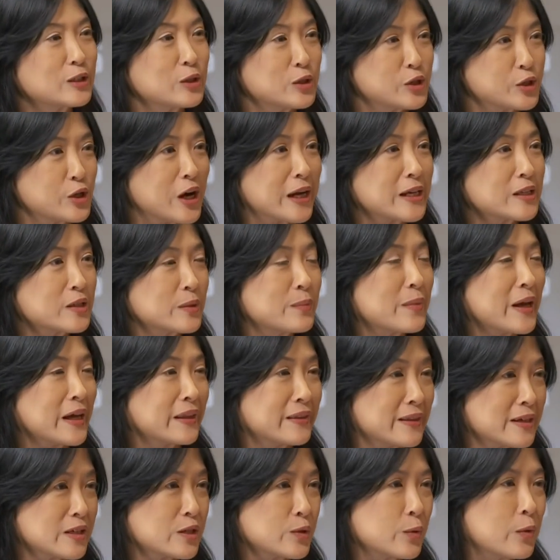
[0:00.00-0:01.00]
to try to
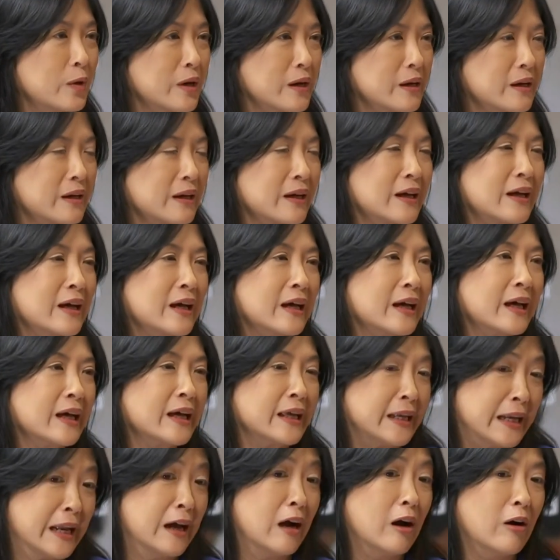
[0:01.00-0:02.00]
make this work.
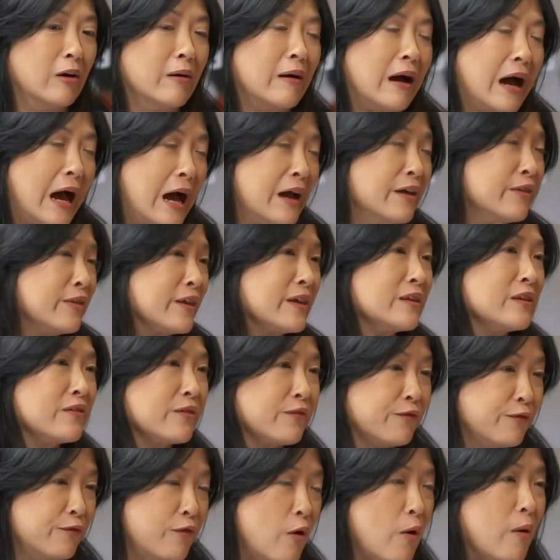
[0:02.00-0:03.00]
Now, I think
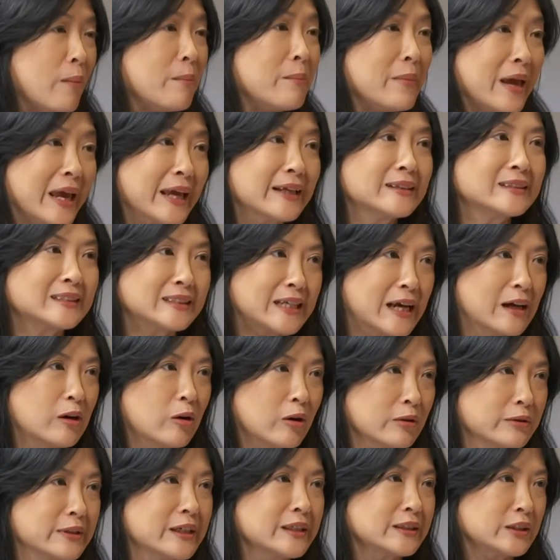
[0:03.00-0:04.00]
the four main
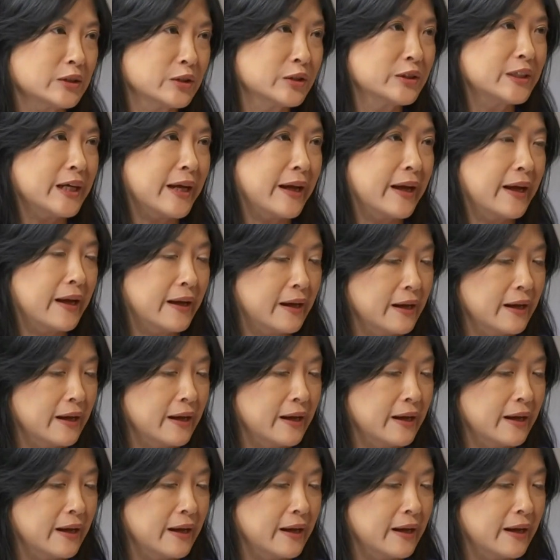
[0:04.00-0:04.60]
stakeholders today